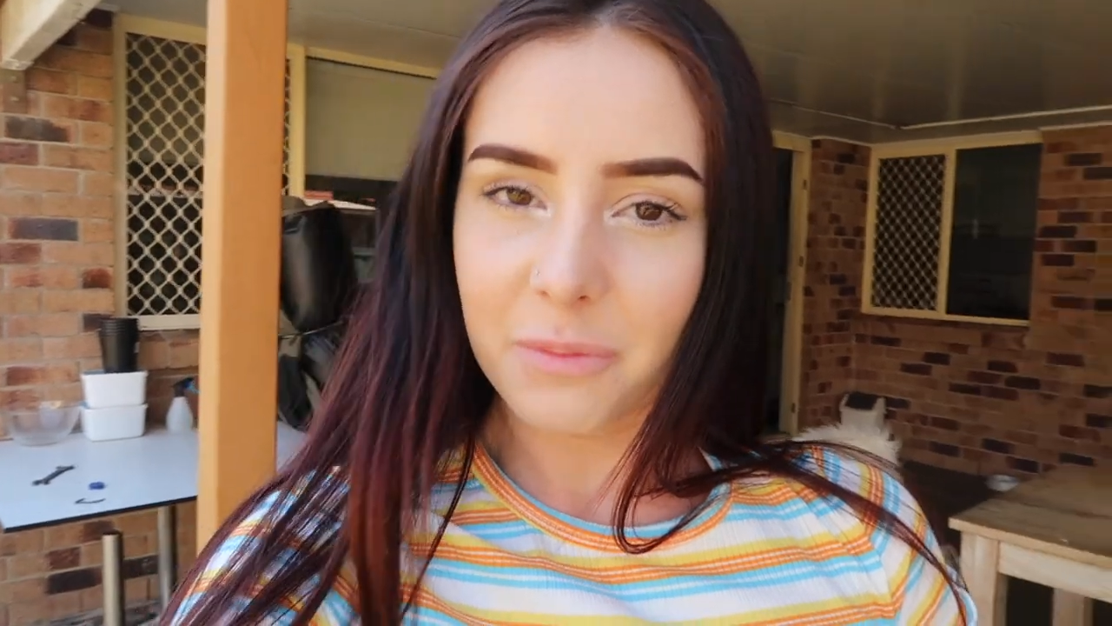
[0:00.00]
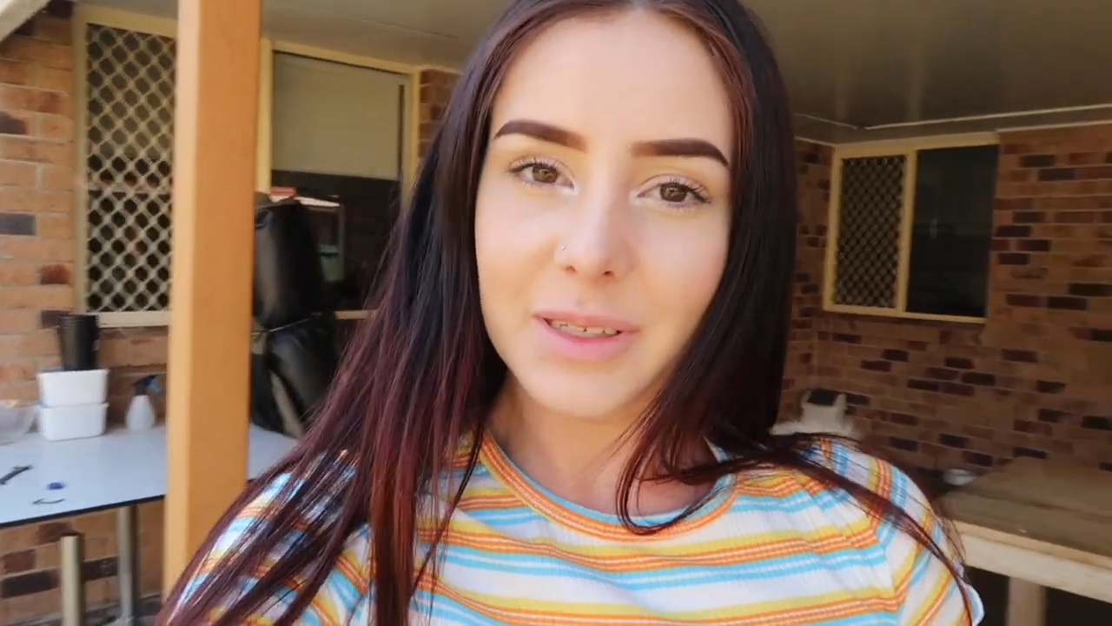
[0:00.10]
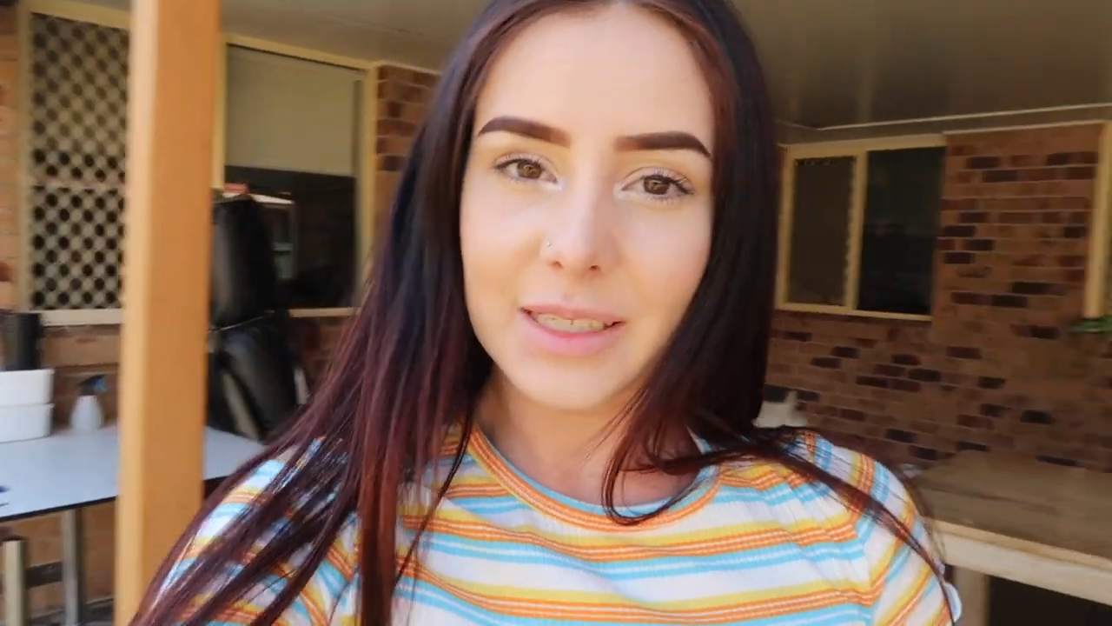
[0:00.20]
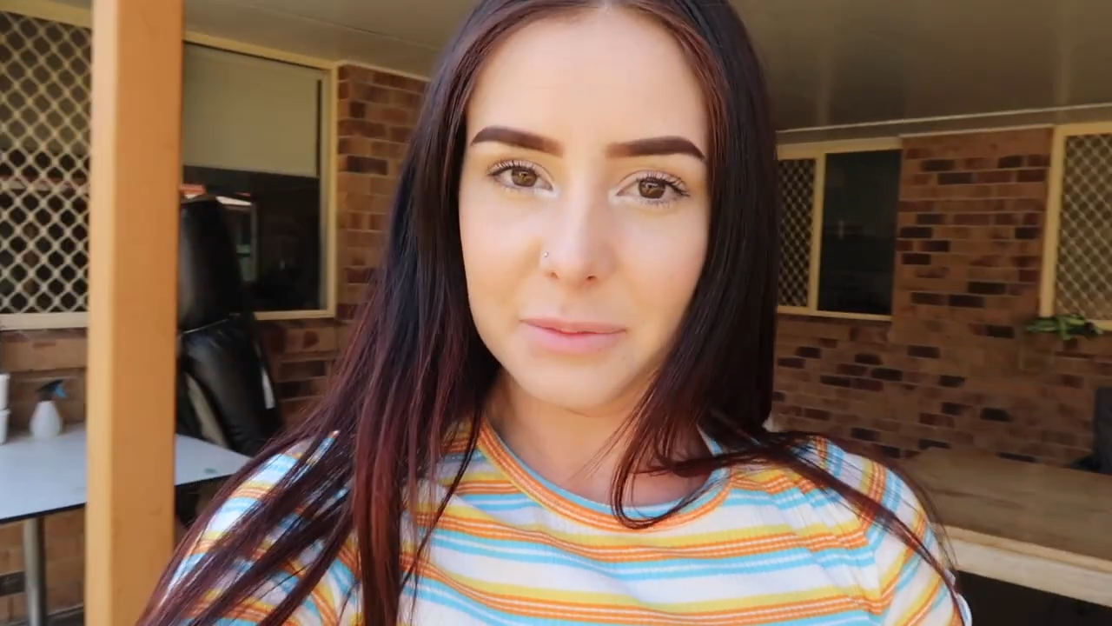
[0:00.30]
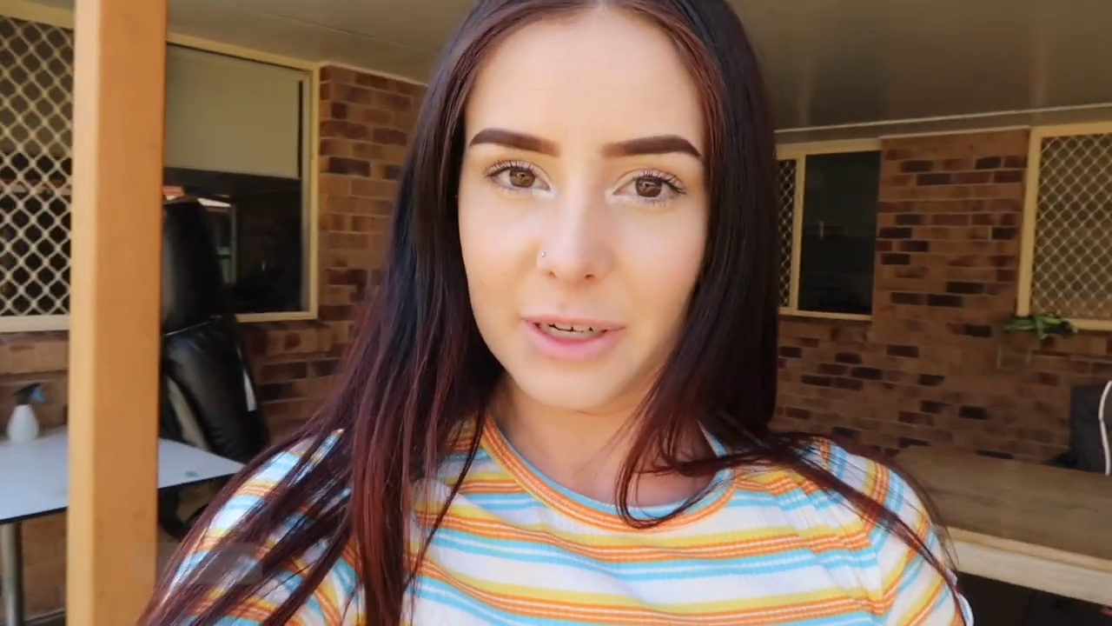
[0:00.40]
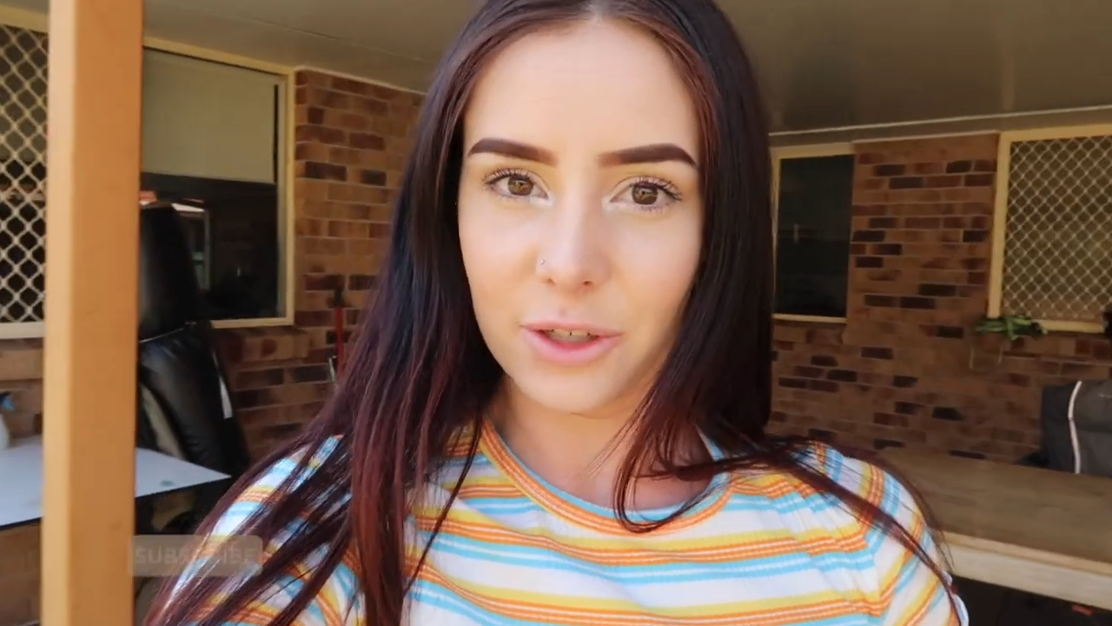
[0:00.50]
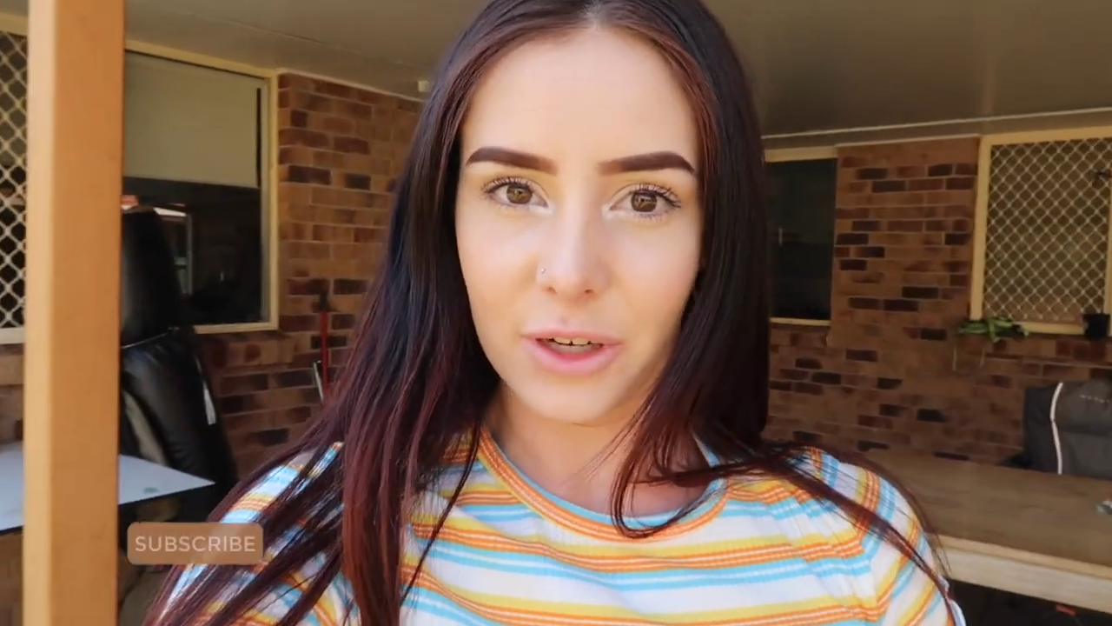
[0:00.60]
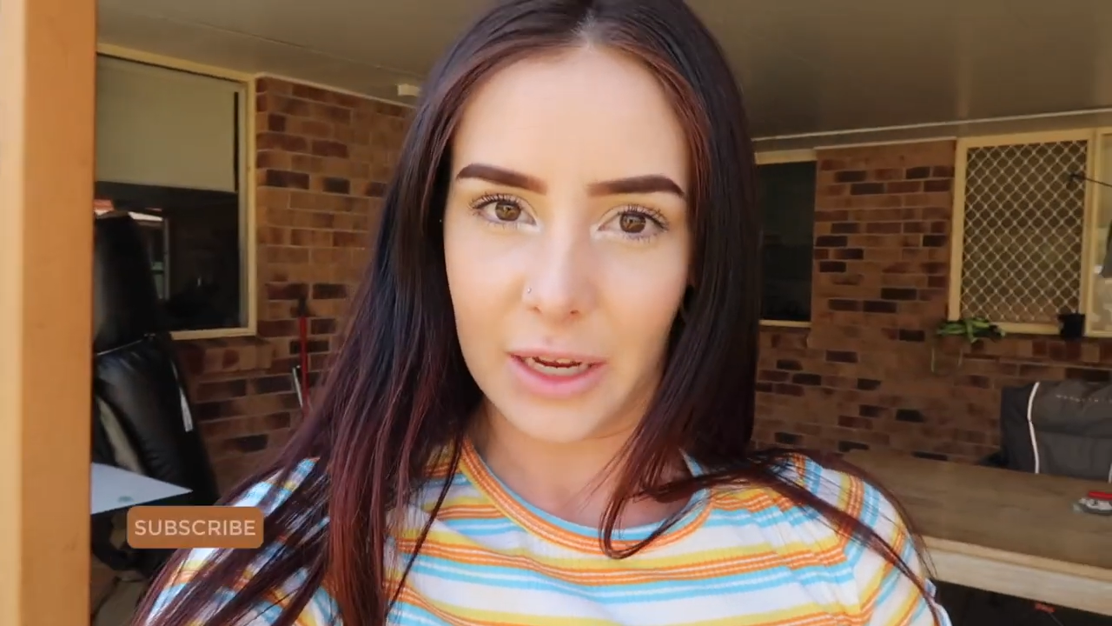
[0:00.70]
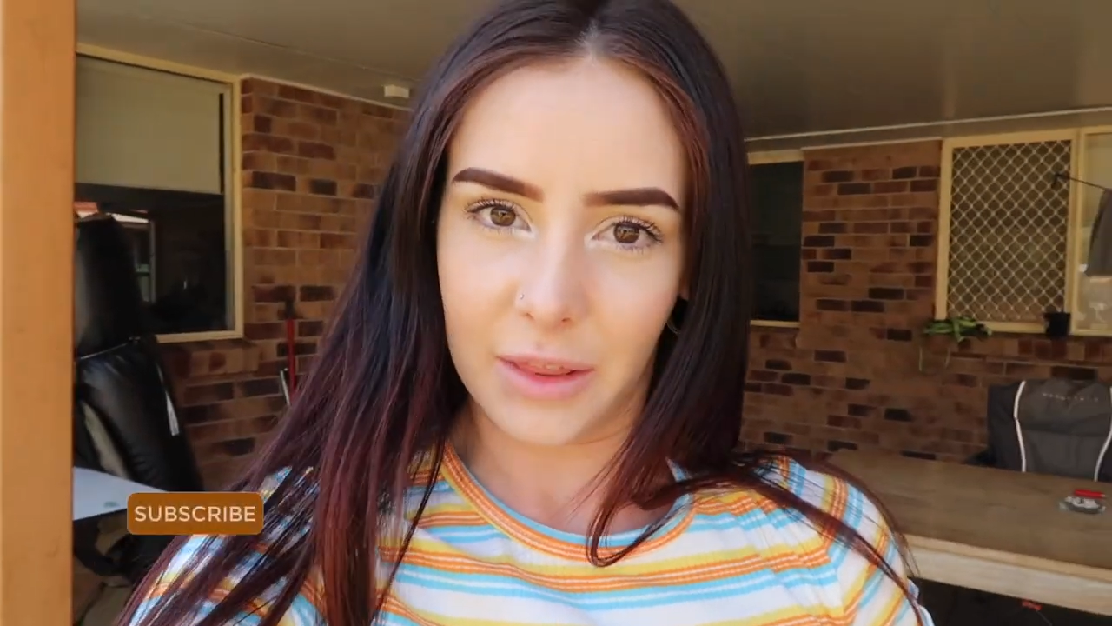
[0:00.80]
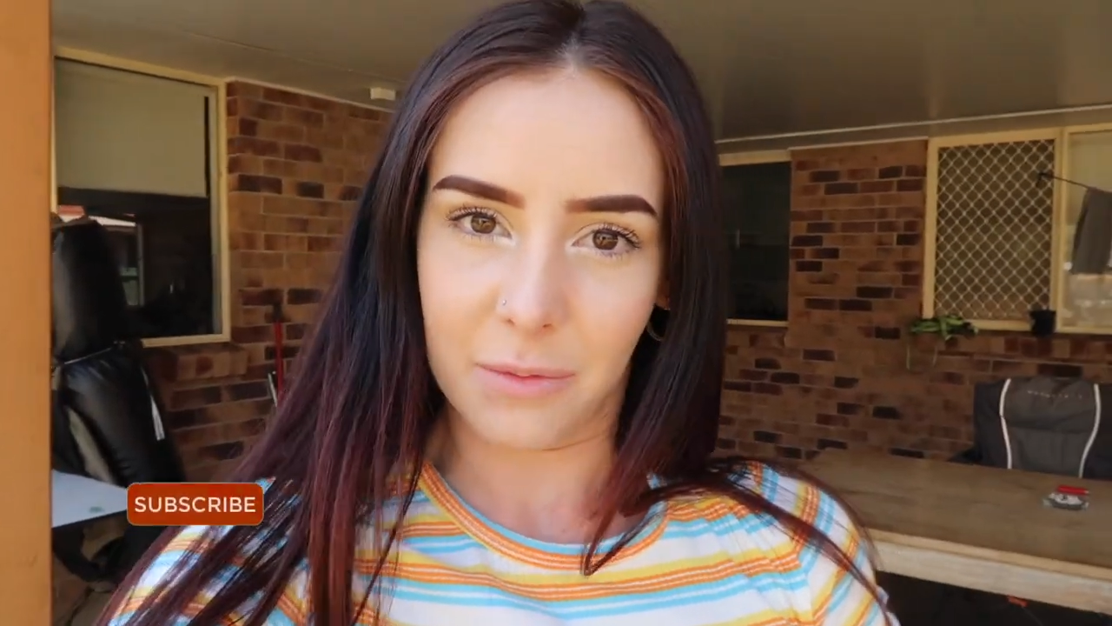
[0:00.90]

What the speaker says: please make sure you hit